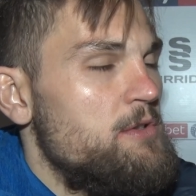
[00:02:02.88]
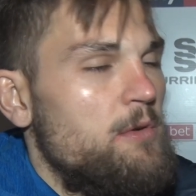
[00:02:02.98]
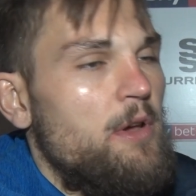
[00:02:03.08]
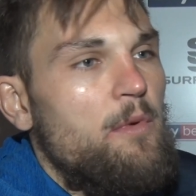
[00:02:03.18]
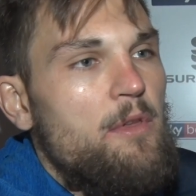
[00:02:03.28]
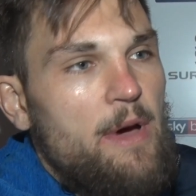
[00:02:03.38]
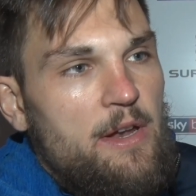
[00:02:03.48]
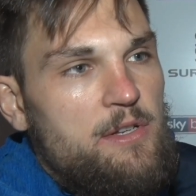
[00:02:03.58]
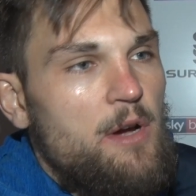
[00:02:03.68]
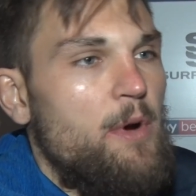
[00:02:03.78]
talking with the
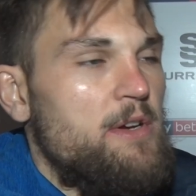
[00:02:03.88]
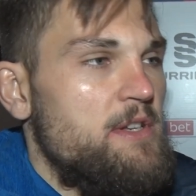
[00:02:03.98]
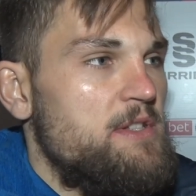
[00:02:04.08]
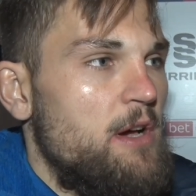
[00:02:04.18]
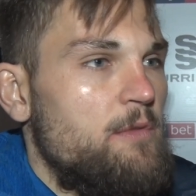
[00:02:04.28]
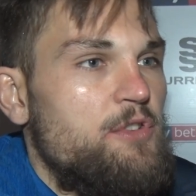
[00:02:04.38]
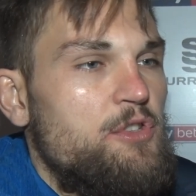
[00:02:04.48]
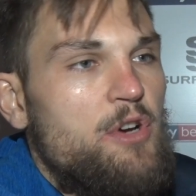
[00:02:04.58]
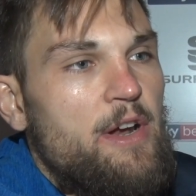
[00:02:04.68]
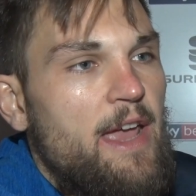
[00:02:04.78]
manager amongst ourselves,
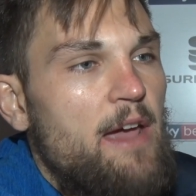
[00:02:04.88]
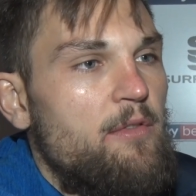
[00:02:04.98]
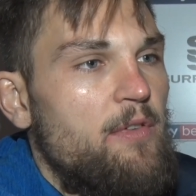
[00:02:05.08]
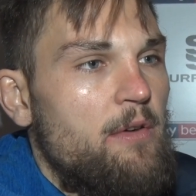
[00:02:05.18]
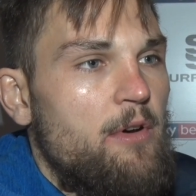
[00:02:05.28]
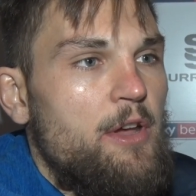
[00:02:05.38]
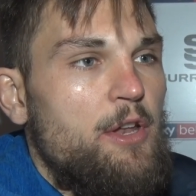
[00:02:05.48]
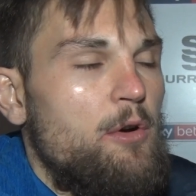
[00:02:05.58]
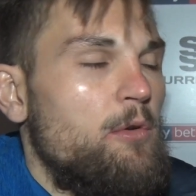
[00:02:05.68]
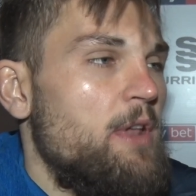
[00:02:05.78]
just trying to get everything
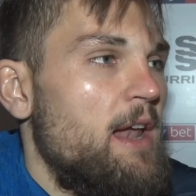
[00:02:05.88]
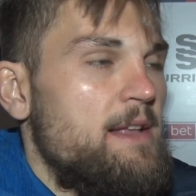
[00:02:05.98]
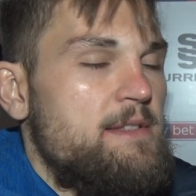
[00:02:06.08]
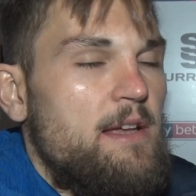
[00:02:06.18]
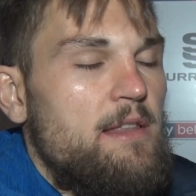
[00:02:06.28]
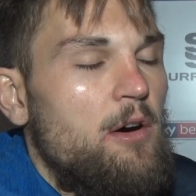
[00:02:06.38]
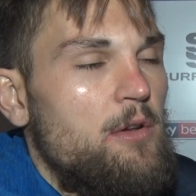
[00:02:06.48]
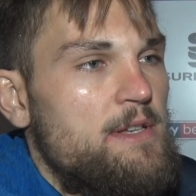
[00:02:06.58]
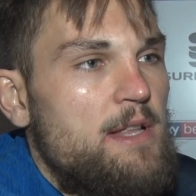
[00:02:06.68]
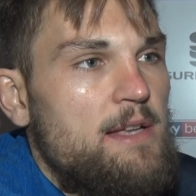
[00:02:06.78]
right. All the lads, they're
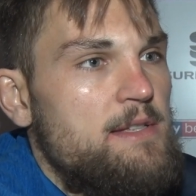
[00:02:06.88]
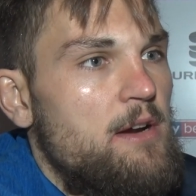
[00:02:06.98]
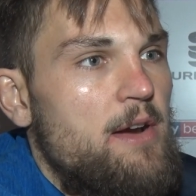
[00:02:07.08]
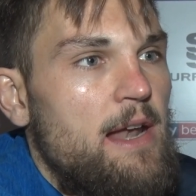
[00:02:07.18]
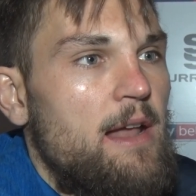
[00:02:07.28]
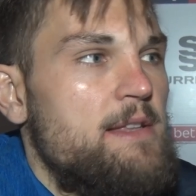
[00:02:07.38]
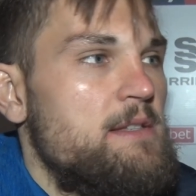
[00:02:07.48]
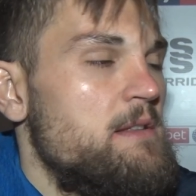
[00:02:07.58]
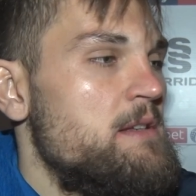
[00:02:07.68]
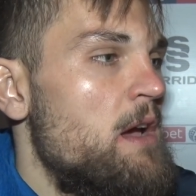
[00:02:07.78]
honest lads, they're great lads,
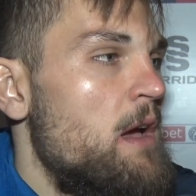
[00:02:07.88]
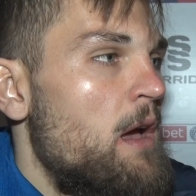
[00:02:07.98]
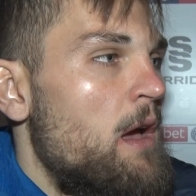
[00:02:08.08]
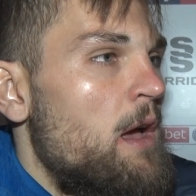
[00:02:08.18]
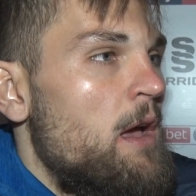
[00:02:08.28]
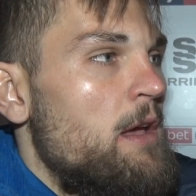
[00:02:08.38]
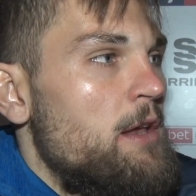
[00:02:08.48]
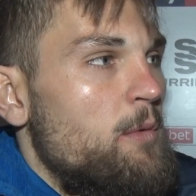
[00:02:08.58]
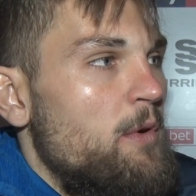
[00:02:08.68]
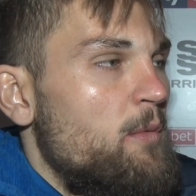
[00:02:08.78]
and
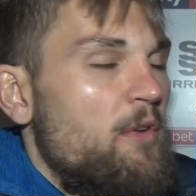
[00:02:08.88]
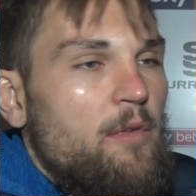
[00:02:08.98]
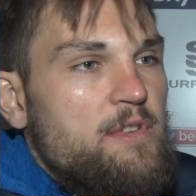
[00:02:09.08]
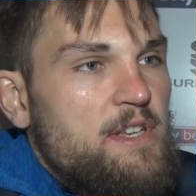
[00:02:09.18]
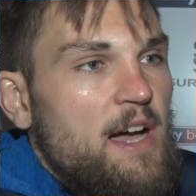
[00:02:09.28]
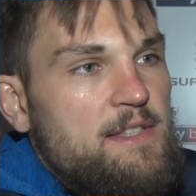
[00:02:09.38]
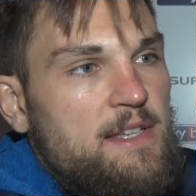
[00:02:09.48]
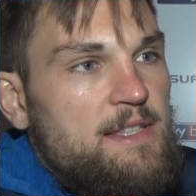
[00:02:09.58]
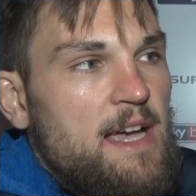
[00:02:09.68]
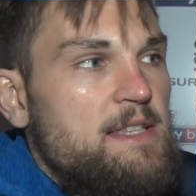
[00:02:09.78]
we've obviously had
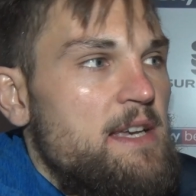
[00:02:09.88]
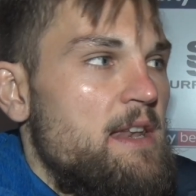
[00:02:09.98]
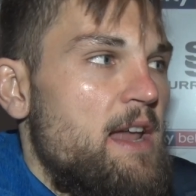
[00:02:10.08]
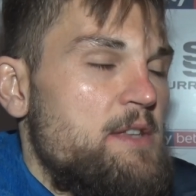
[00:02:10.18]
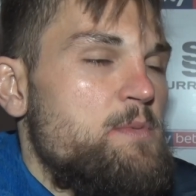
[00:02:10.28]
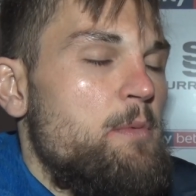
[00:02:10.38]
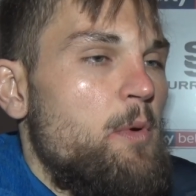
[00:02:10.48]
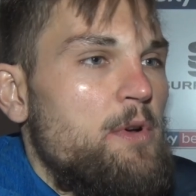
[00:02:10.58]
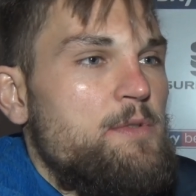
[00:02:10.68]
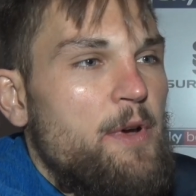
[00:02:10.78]
success here, and that's probably
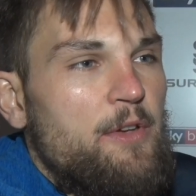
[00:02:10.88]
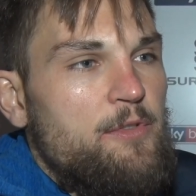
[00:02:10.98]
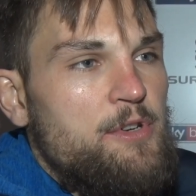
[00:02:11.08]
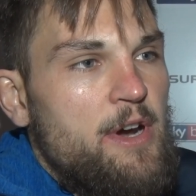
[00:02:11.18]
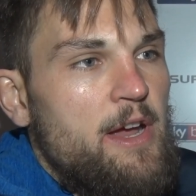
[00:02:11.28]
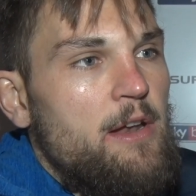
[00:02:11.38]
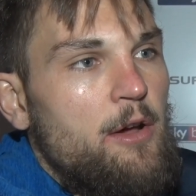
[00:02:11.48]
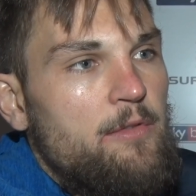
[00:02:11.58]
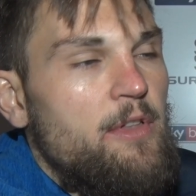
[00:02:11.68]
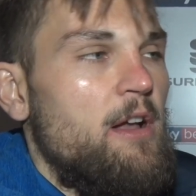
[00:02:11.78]
what's most frustrating.
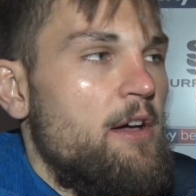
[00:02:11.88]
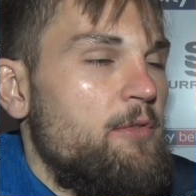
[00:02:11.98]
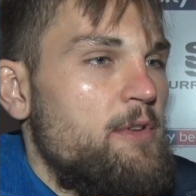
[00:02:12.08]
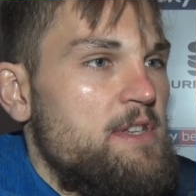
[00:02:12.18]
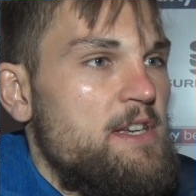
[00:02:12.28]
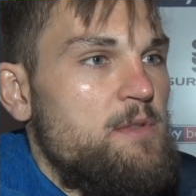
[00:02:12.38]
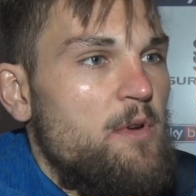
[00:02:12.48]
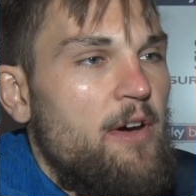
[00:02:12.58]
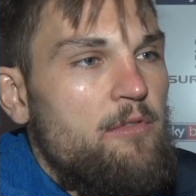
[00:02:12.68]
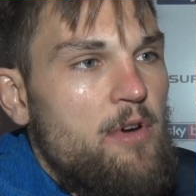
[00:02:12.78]
Over the last few seasons
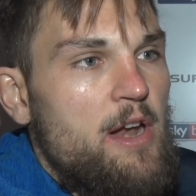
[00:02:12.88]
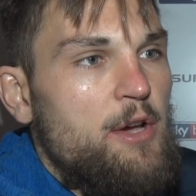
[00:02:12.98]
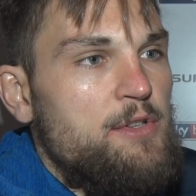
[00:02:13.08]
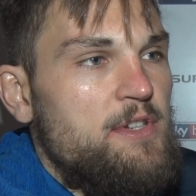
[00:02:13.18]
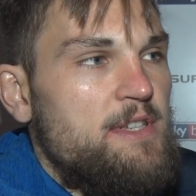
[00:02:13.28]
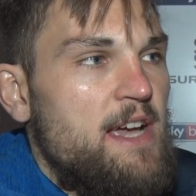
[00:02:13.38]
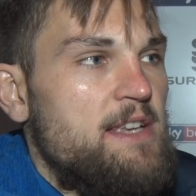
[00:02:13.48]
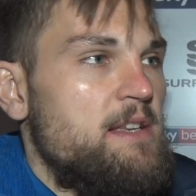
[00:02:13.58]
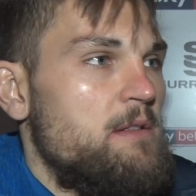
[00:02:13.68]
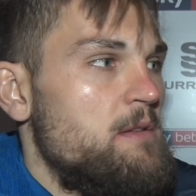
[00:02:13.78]
we've had really good
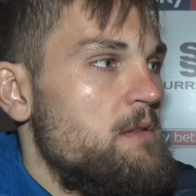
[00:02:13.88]
success, and